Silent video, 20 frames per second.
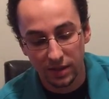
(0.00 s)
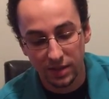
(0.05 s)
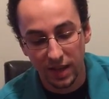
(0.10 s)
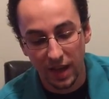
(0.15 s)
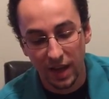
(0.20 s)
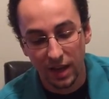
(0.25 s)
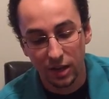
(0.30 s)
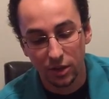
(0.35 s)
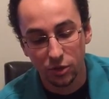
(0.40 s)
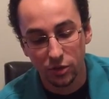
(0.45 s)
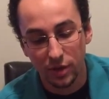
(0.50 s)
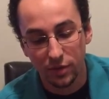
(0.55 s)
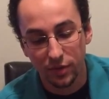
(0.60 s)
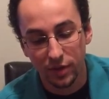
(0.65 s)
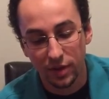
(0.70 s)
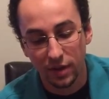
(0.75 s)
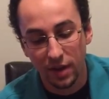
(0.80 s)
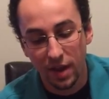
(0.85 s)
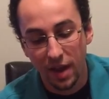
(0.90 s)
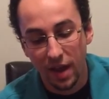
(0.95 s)

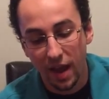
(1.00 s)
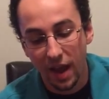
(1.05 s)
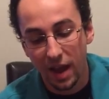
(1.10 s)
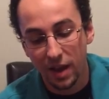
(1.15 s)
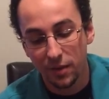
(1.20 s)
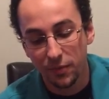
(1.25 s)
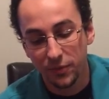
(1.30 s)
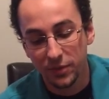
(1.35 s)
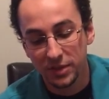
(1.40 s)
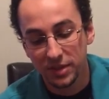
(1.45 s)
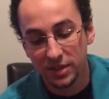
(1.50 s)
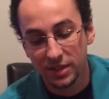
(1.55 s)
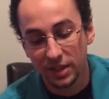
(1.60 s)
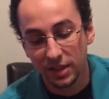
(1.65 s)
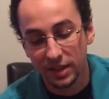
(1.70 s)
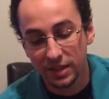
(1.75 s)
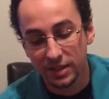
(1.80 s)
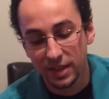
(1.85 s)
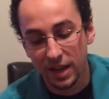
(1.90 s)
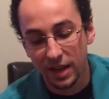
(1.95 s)
data-driven, and
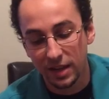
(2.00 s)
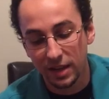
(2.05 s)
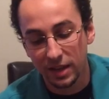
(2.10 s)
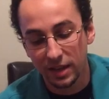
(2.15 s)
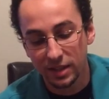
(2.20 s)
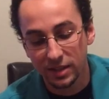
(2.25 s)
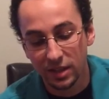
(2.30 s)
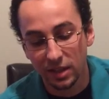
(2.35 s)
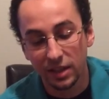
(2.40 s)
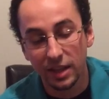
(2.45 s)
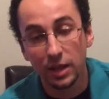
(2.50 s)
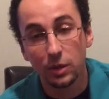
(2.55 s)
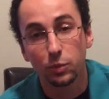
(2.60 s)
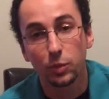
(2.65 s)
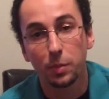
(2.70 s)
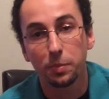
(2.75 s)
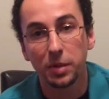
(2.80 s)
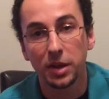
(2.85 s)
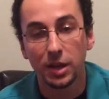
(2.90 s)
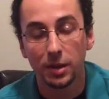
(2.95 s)
facilitate easily
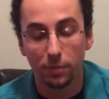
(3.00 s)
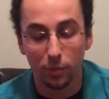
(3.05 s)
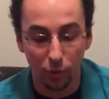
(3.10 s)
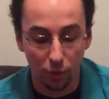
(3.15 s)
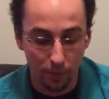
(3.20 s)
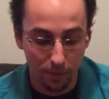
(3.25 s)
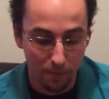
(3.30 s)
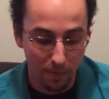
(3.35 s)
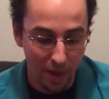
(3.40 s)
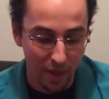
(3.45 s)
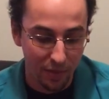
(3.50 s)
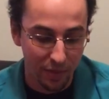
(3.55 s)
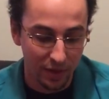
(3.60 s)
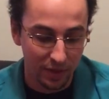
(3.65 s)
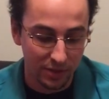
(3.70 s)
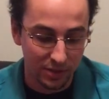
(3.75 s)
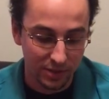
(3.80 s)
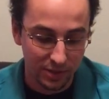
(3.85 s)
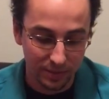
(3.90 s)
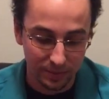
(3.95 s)
repeatable
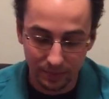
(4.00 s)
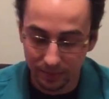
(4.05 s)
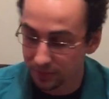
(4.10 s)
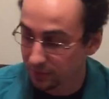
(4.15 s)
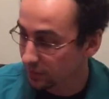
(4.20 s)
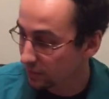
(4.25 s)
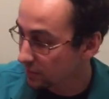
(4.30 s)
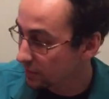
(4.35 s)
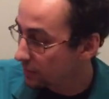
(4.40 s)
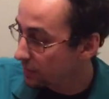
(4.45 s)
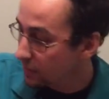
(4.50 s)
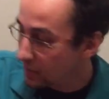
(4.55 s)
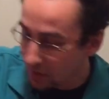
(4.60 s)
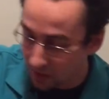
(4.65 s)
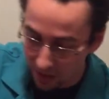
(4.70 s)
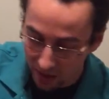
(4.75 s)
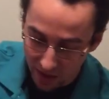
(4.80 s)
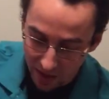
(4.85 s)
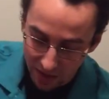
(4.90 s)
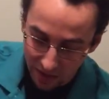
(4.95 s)
methods.
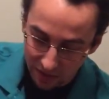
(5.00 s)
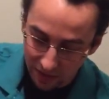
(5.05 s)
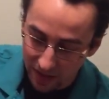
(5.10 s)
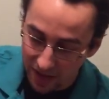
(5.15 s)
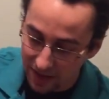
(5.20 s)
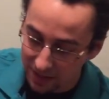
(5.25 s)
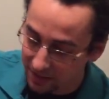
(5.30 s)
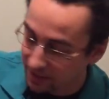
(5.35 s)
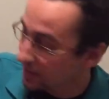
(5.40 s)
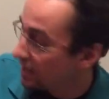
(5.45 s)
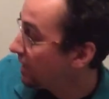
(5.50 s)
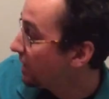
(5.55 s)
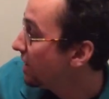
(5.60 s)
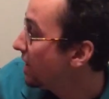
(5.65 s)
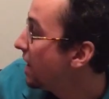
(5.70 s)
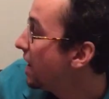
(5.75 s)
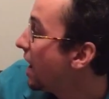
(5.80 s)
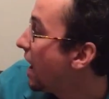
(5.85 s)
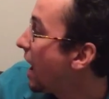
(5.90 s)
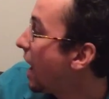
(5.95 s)
Lastly,
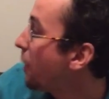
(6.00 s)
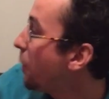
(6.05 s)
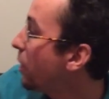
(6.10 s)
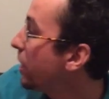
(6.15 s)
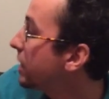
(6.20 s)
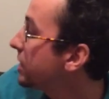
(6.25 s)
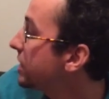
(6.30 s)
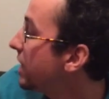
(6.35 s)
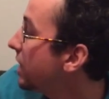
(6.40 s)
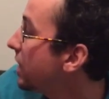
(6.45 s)
I want